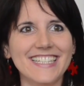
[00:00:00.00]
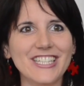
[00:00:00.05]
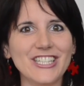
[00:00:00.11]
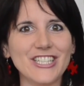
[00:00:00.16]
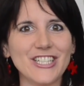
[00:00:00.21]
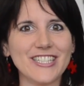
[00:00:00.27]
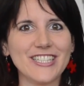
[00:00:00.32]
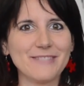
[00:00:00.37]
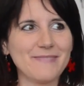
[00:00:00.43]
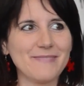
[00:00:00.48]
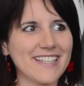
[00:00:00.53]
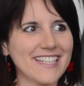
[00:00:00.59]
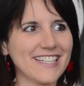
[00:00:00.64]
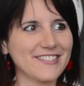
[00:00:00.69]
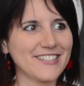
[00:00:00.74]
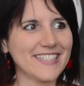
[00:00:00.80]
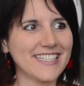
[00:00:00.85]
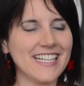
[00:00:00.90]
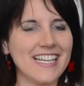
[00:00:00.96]
Not the big
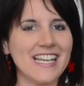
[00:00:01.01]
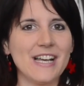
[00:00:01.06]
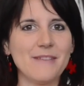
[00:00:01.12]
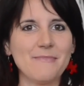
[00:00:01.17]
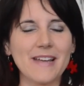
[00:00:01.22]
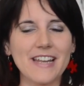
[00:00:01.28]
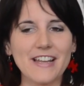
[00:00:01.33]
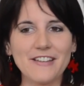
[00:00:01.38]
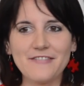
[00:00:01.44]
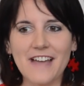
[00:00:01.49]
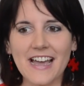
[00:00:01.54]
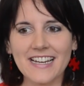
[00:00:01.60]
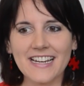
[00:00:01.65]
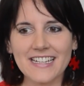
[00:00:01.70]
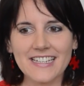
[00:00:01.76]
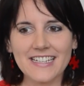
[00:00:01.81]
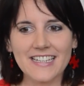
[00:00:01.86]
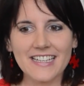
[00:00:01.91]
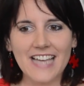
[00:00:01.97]
career, but I
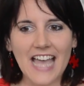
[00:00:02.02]
finally